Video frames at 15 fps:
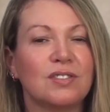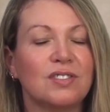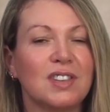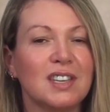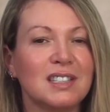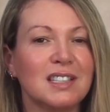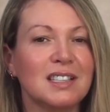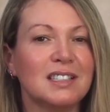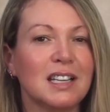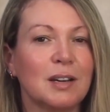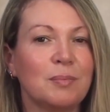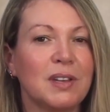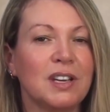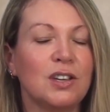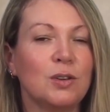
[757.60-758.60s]
this is
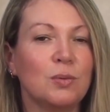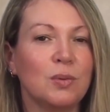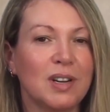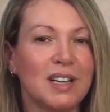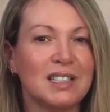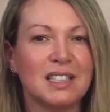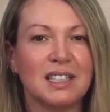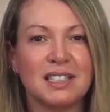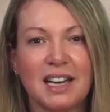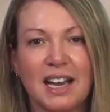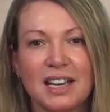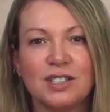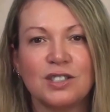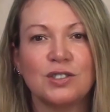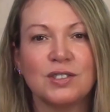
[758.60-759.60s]
something you will need to
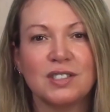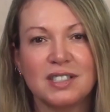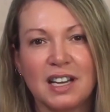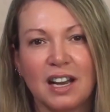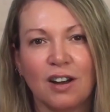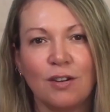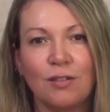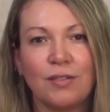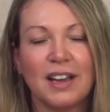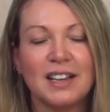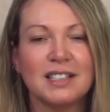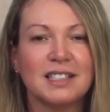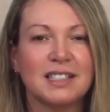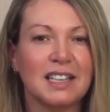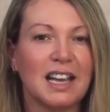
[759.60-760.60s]
test yourself
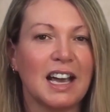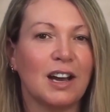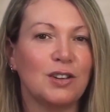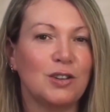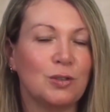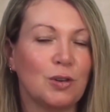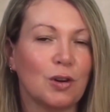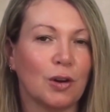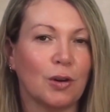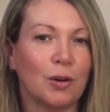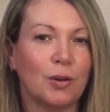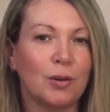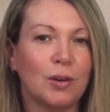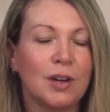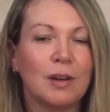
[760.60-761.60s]
and see how you
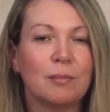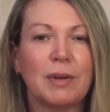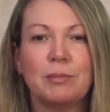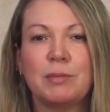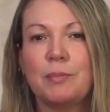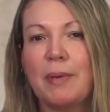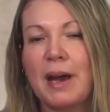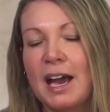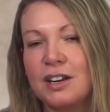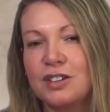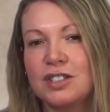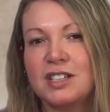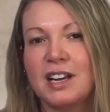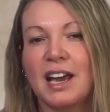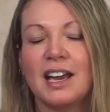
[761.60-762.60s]
go. Maybe
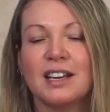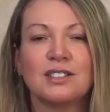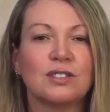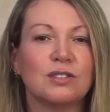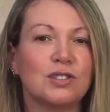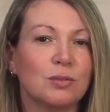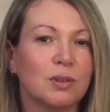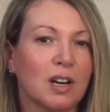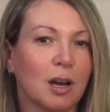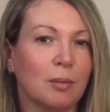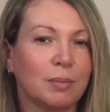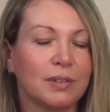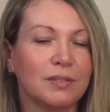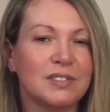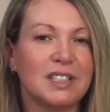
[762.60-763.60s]
patch test, do a
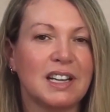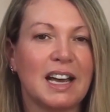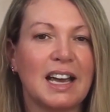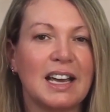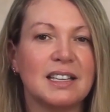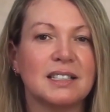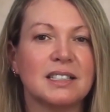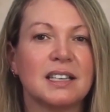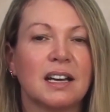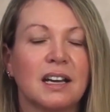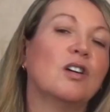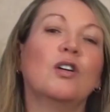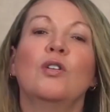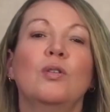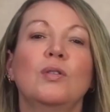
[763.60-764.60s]
couple of days,
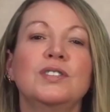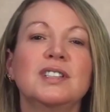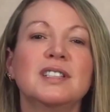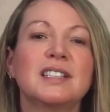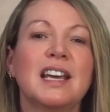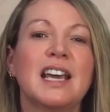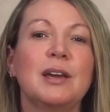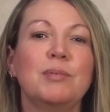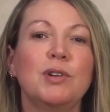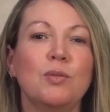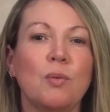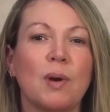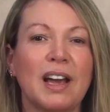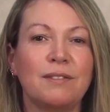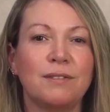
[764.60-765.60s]
or just keep it
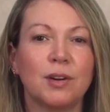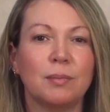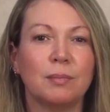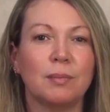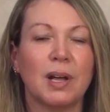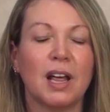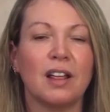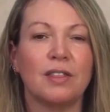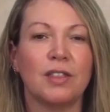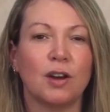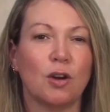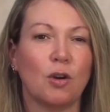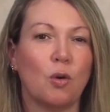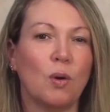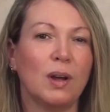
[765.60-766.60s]
away from
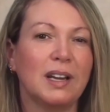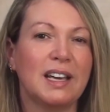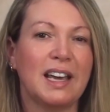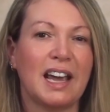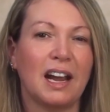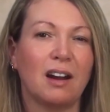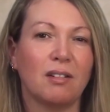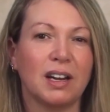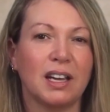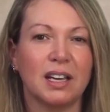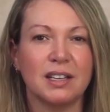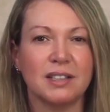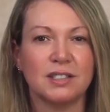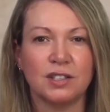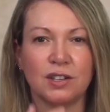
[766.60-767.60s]
the oily
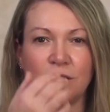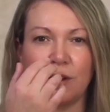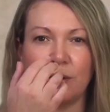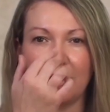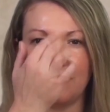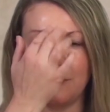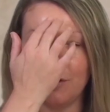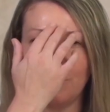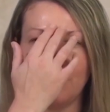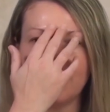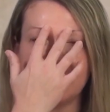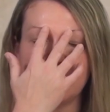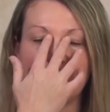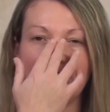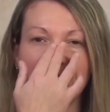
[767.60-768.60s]
areas. You know, if you're a
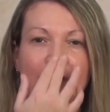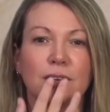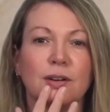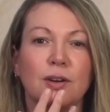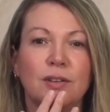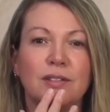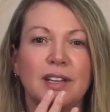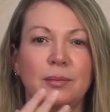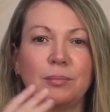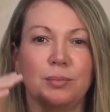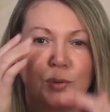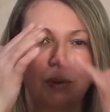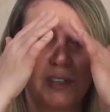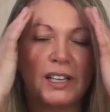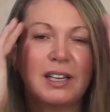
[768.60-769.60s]
T-zone, then
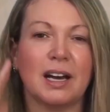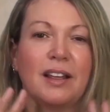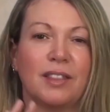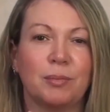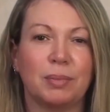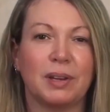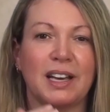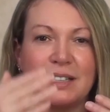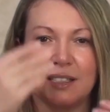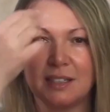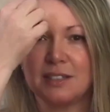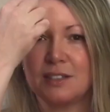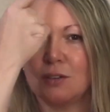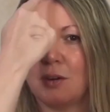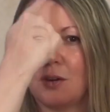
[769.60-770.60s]
put it in other
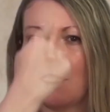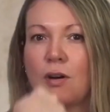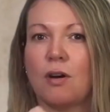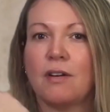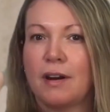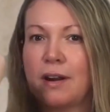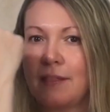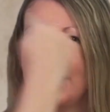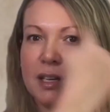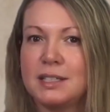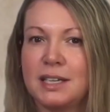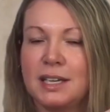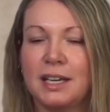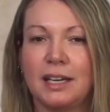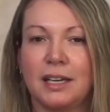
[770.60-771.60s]
places, not on the
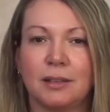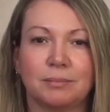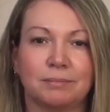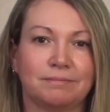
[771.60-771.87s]
T.